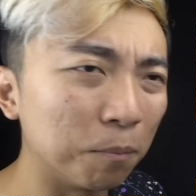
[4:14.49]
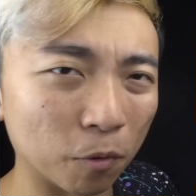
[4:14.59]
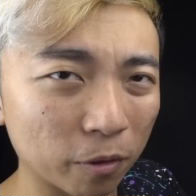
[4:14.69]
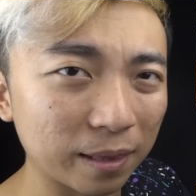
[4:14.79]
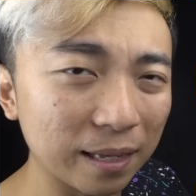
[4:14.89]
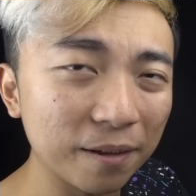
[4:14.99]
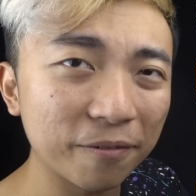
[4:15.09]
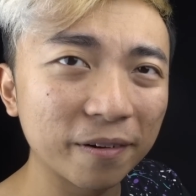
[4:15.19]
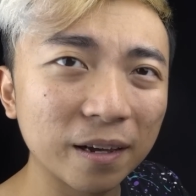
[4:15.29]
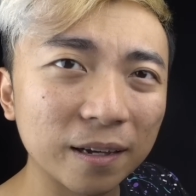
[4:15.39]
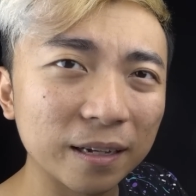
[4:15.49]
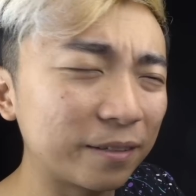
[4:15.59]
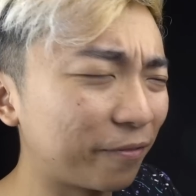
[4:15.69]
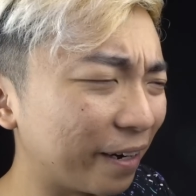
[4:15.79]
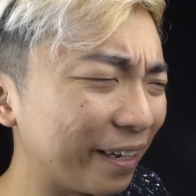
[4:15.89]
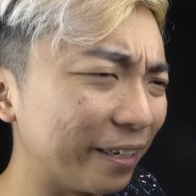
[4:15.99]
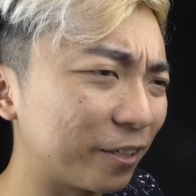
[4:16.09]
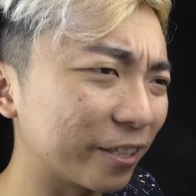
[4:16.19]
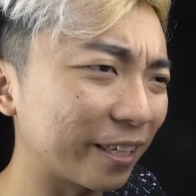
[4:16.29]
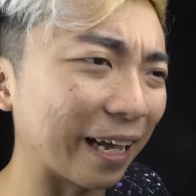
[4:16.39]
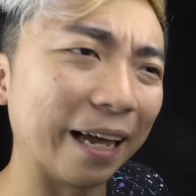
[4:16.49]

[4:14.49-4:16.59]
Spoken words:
motif is really interesting.